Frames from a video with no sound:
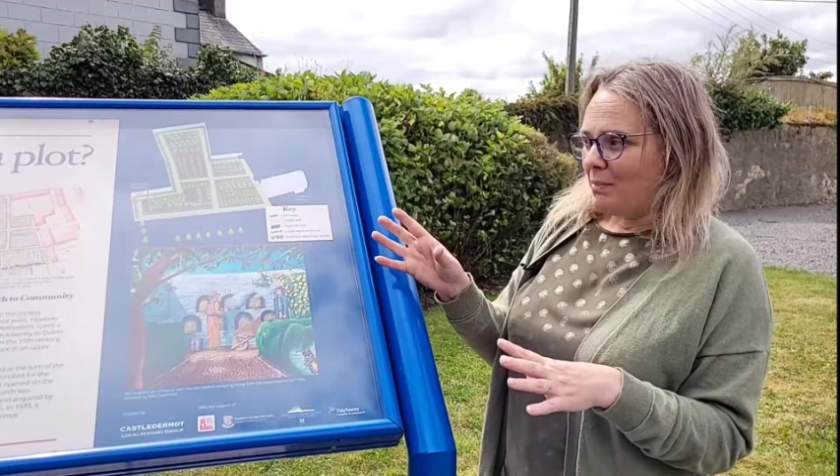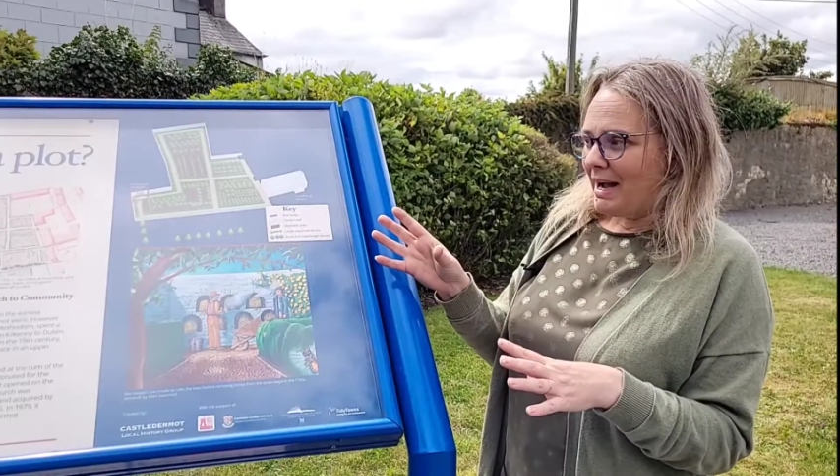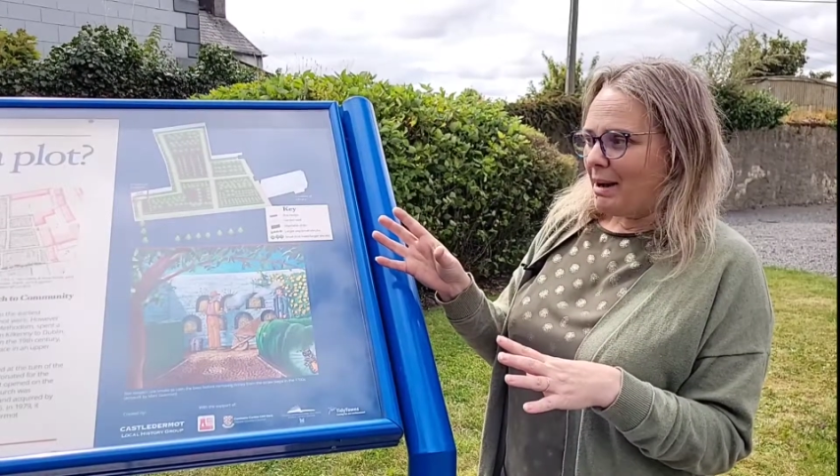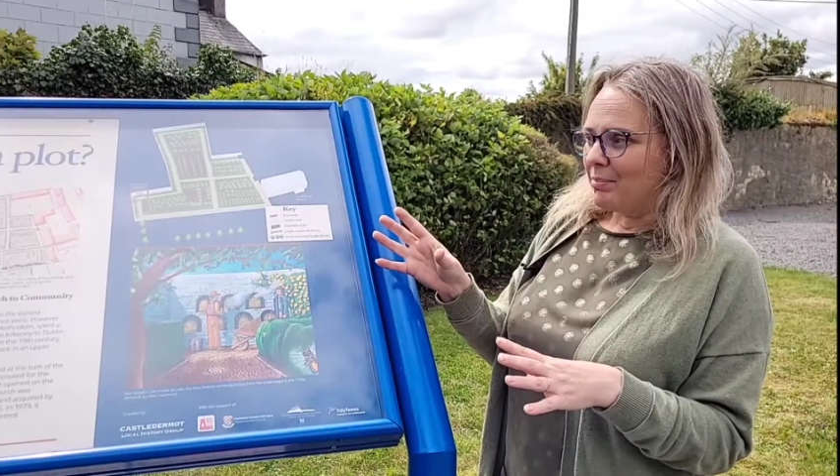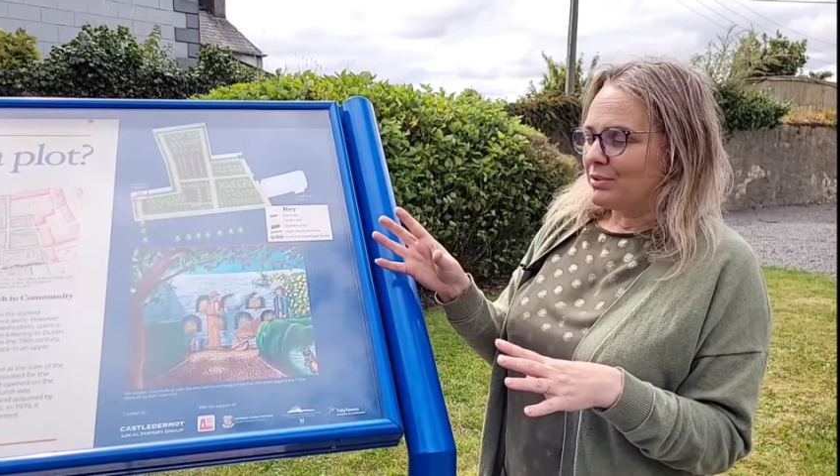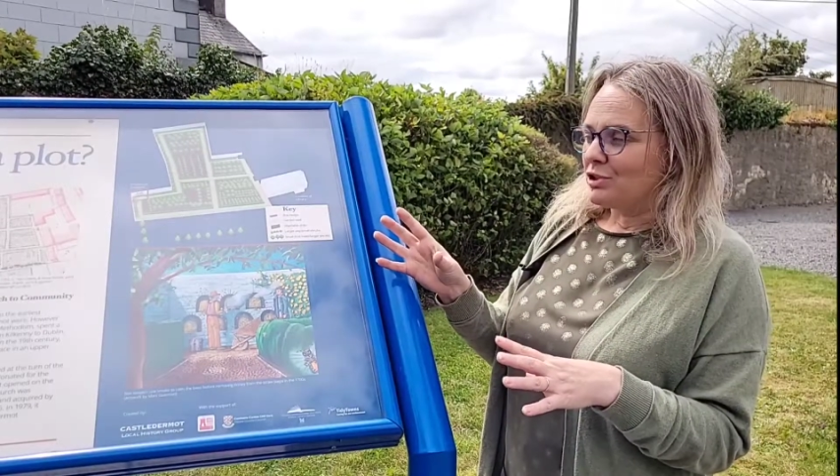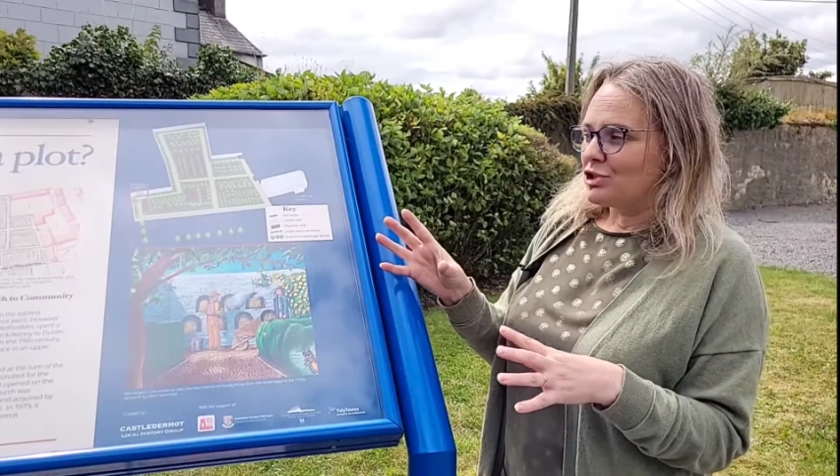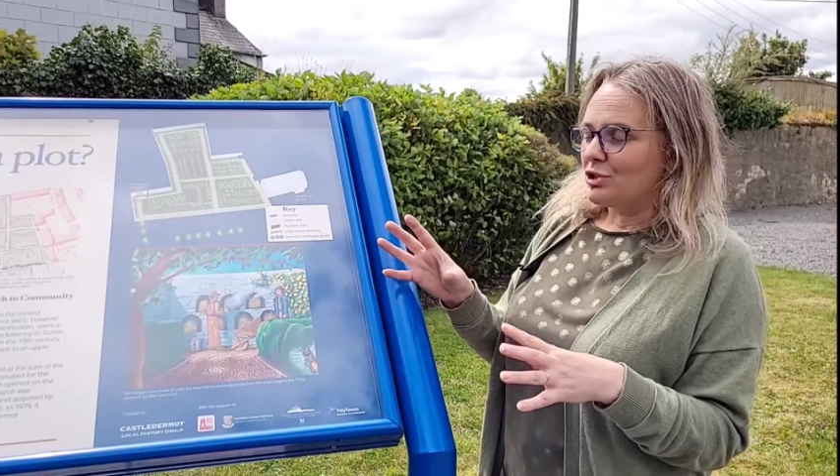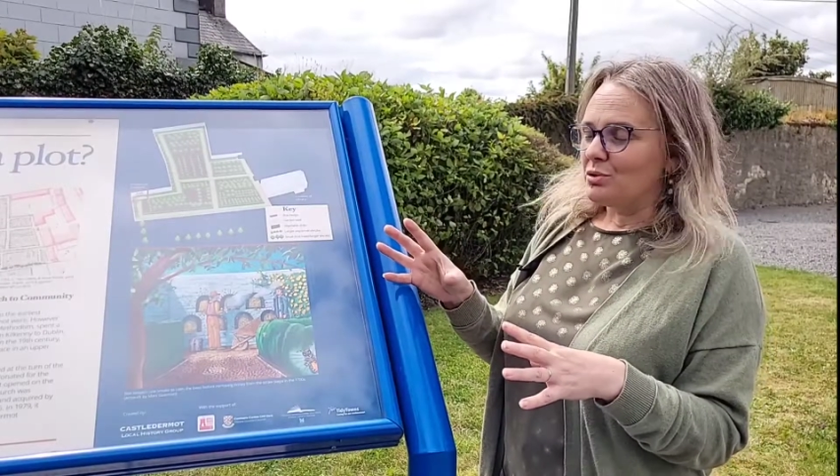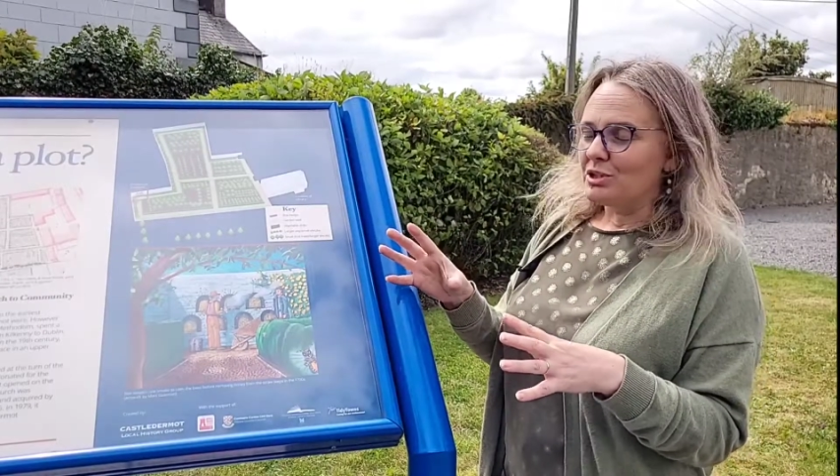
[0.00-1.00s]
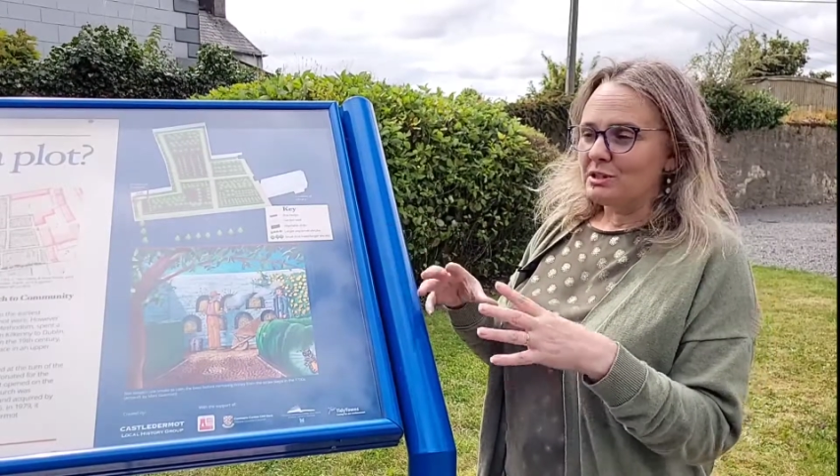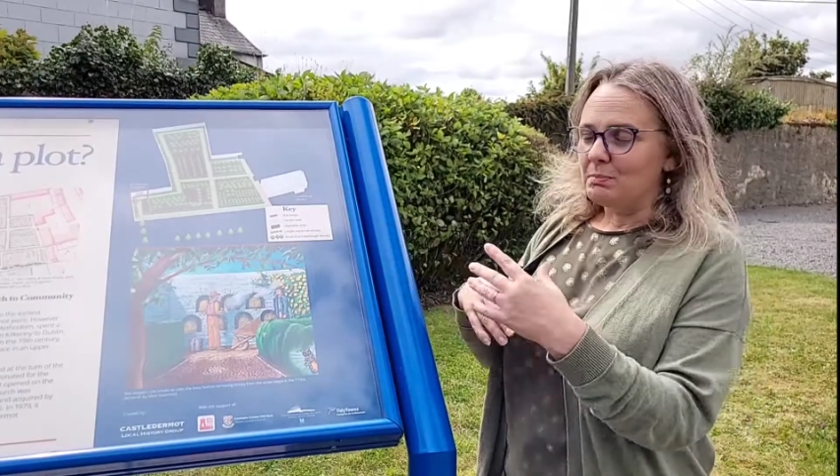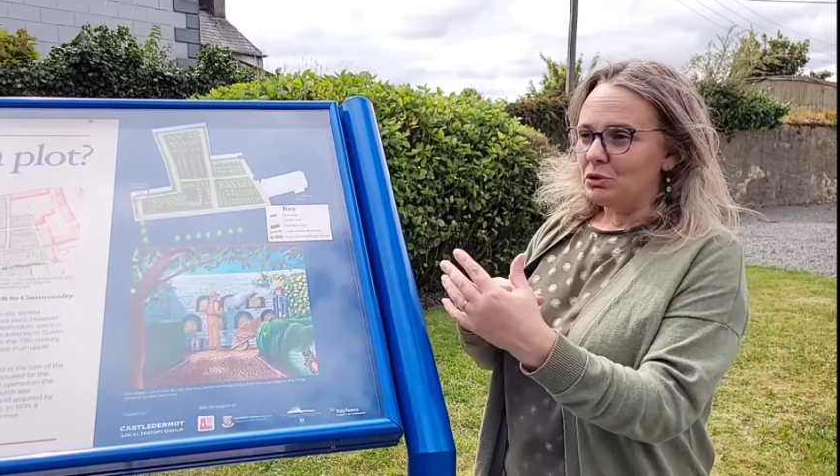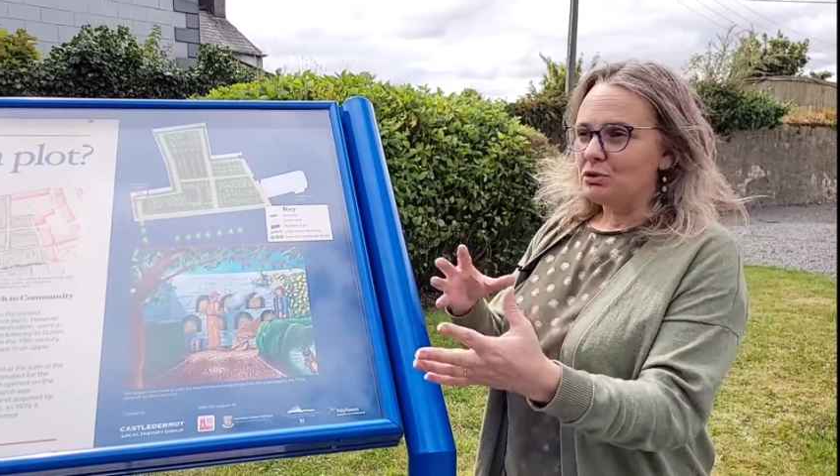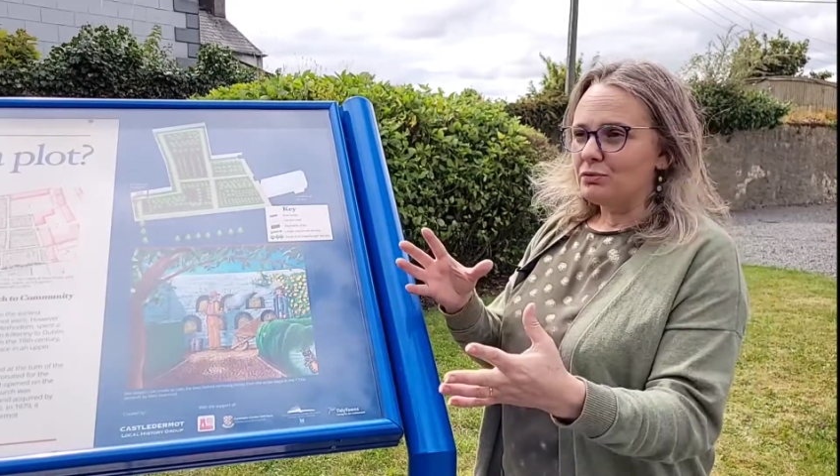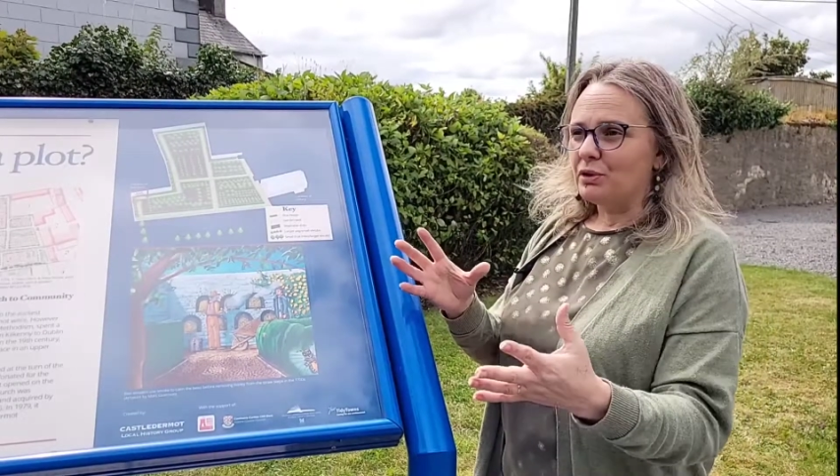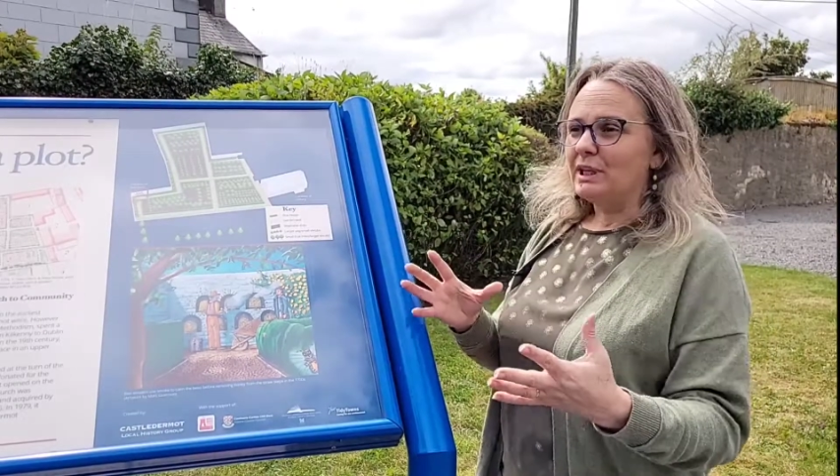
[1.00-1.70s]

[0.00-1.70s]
map that showed this beautiful